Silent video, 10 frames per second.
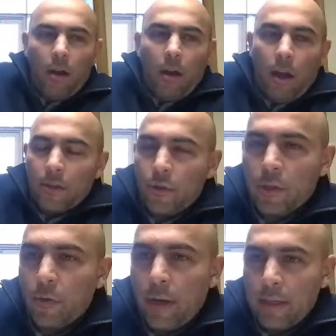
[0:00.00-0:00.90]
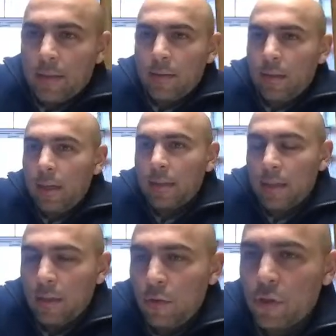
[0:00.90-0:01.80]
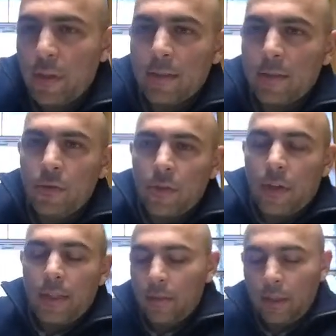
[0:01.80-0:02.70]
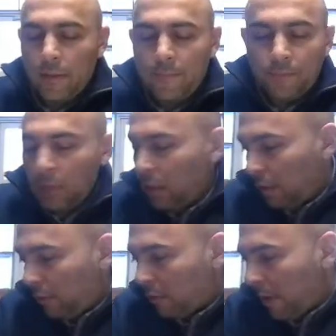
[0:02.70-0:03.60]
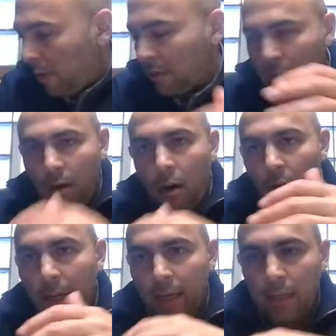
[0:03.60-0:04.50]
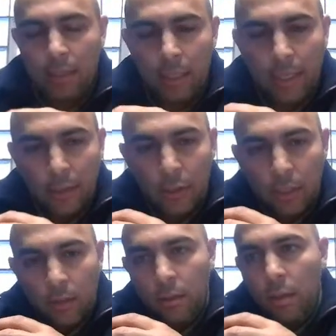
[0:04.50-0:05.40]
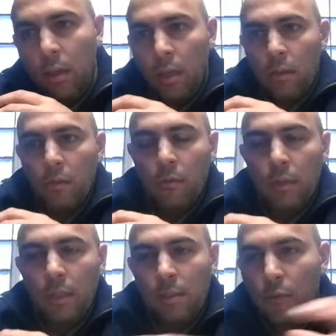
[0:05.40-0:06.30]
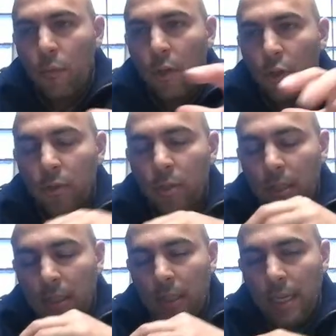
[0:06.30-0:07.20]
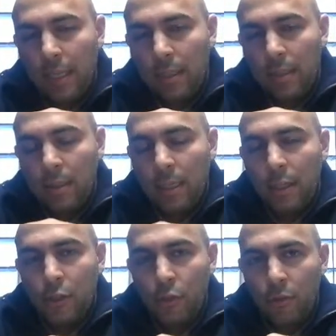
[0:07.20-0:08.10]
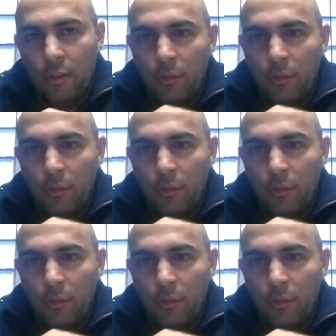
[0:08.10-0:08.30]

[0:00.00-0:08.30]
osteoarthritis as an inclusion or exclusion criteria? It was about the cardiac conditions. So this is where you start to get the issues of